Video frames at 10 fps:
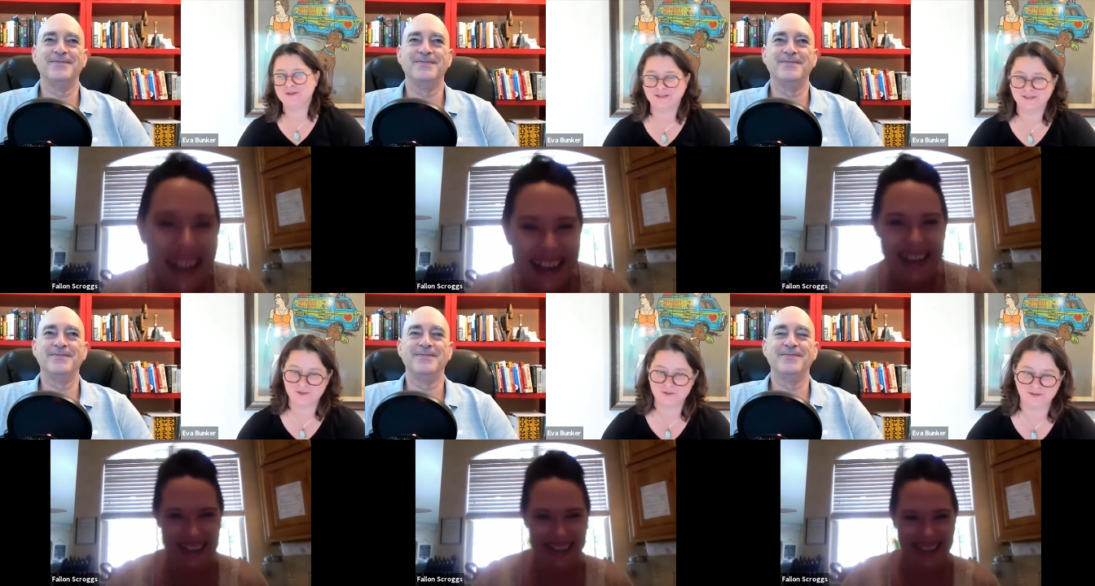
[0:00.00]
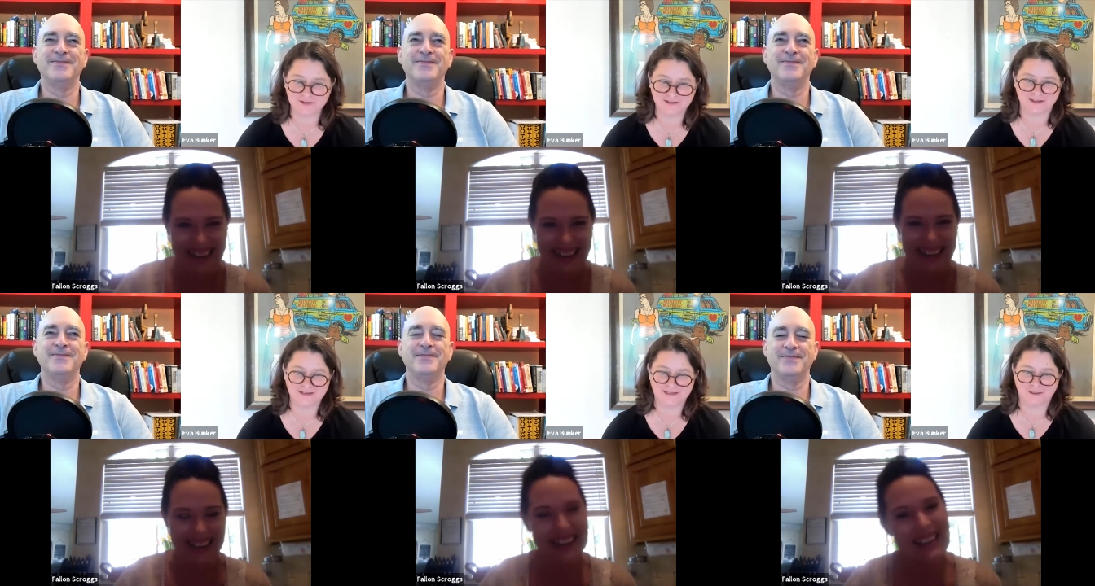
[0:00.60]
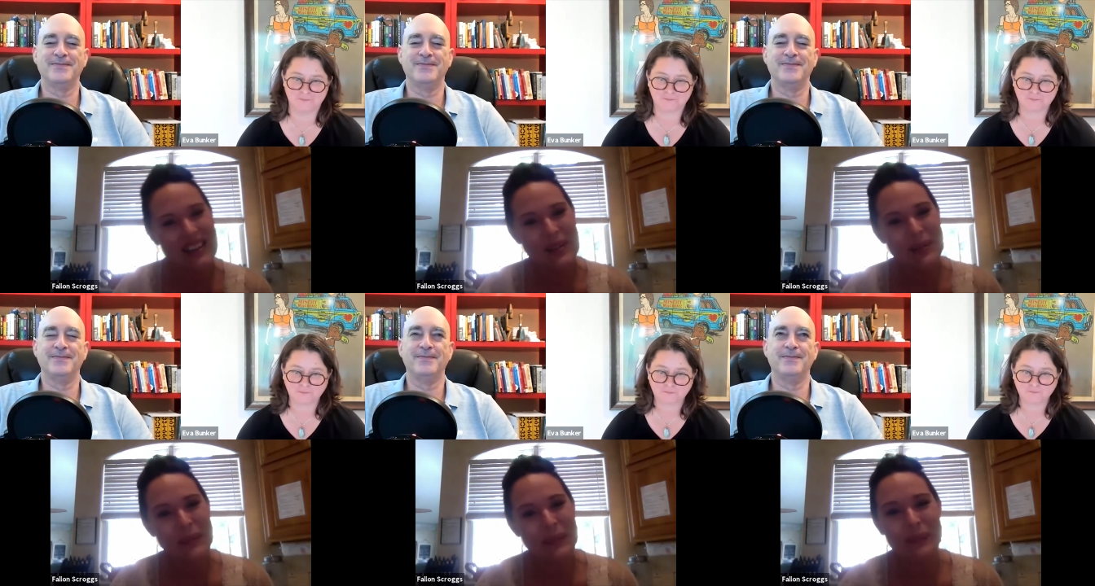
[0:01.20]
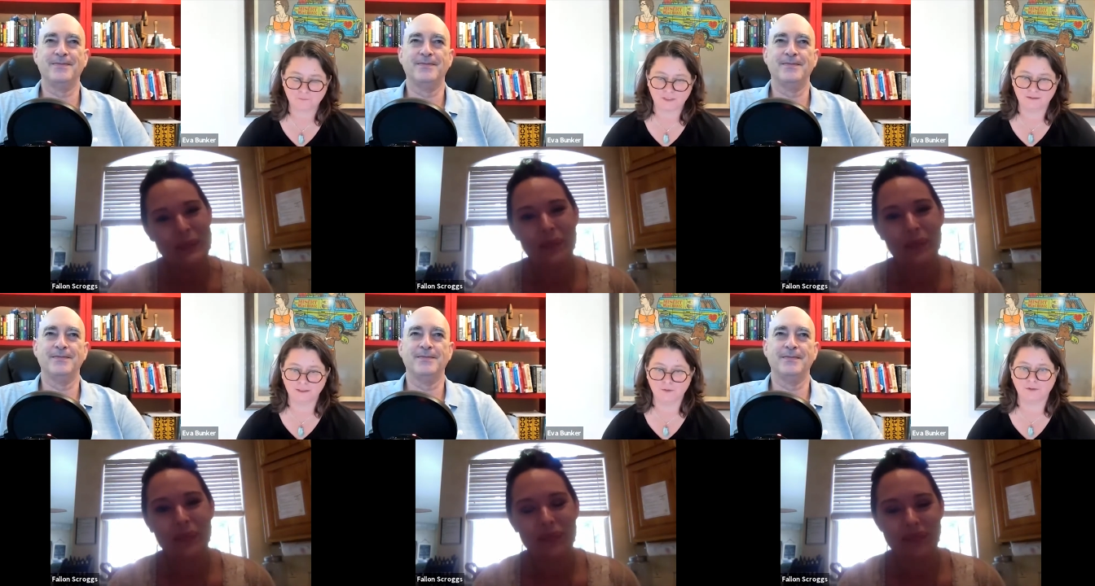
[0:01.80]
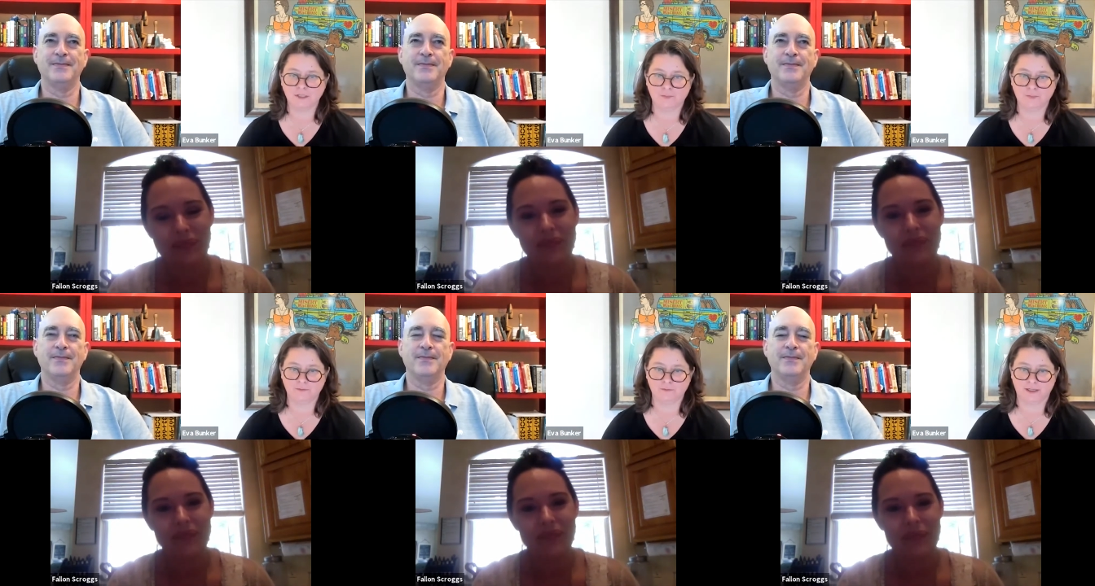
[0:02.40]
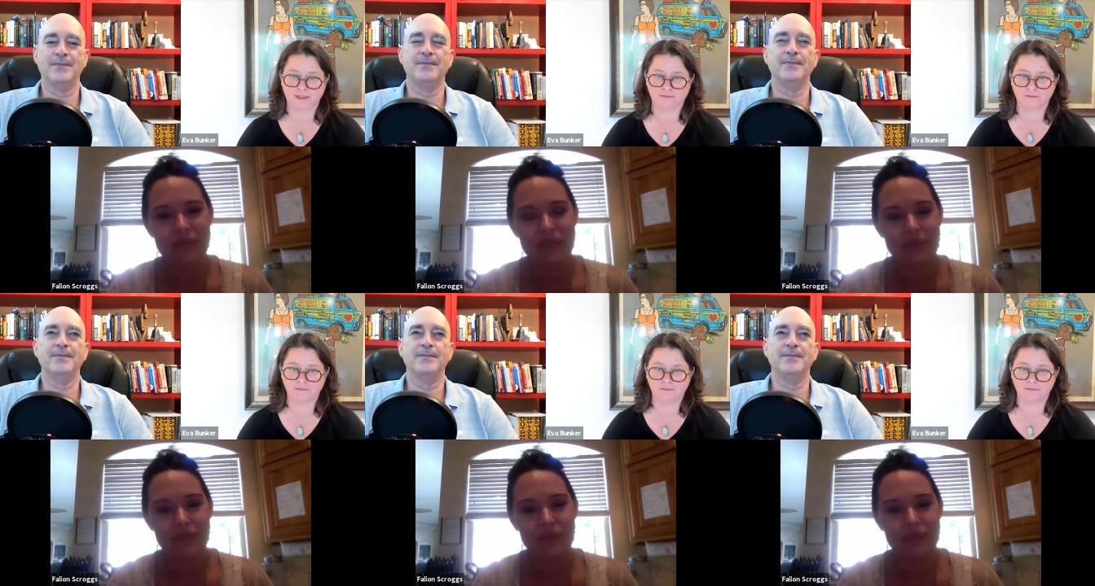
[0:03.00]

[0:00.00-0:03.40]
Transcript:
Speaker 1: You said in two thousand nineteen that there were a couple of like,